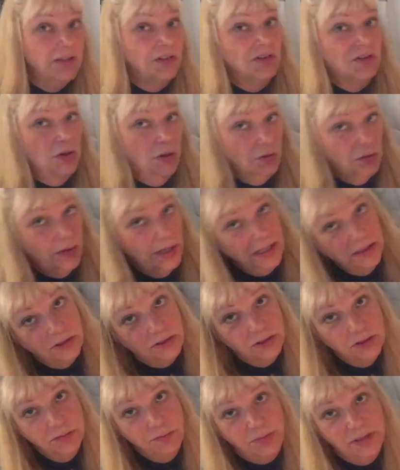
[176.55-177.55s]
So it
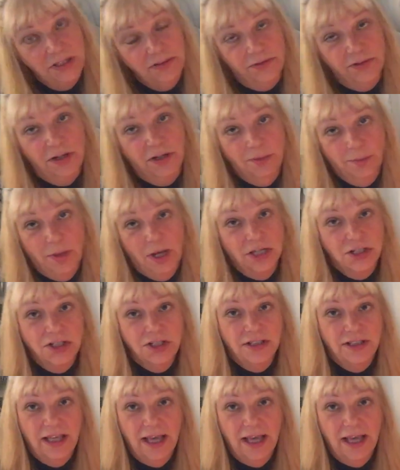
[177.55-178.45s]
could be very much